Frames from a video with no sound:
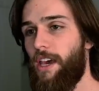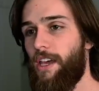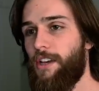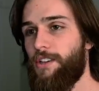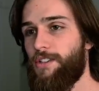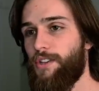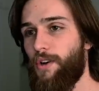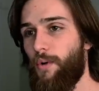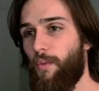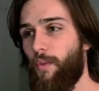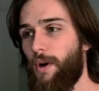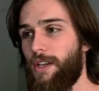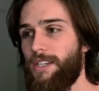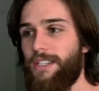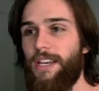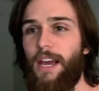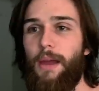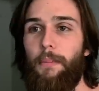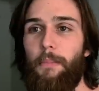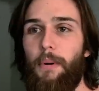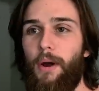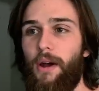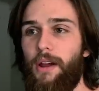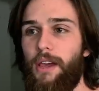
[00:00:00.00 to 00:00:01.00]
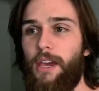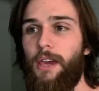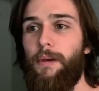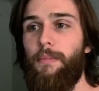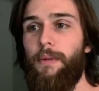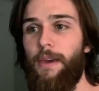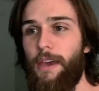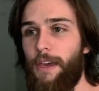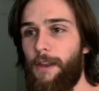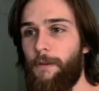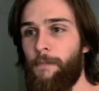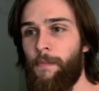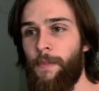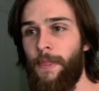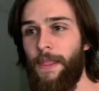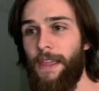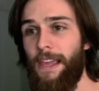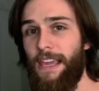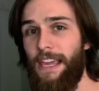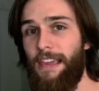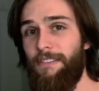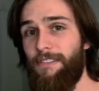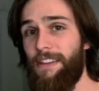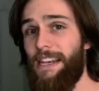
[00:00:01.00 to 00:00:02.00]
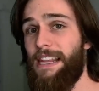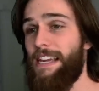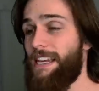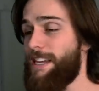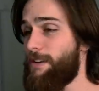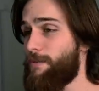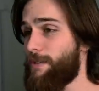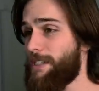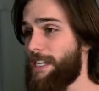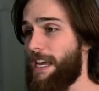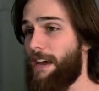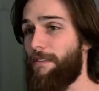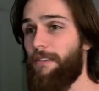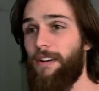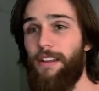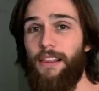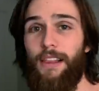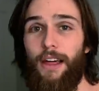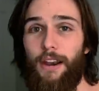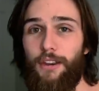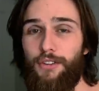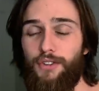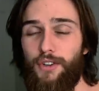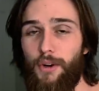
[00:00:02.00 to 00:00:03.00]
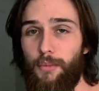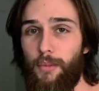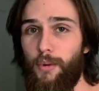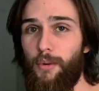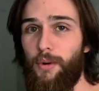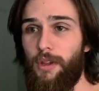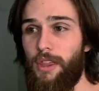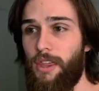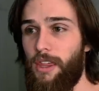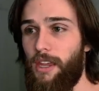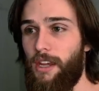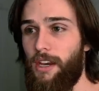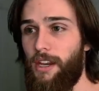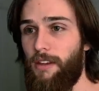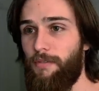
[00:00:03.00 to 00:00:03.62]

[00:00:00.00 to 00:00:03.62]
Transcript: So once I brought him in, even he was having a lot of trouble with it,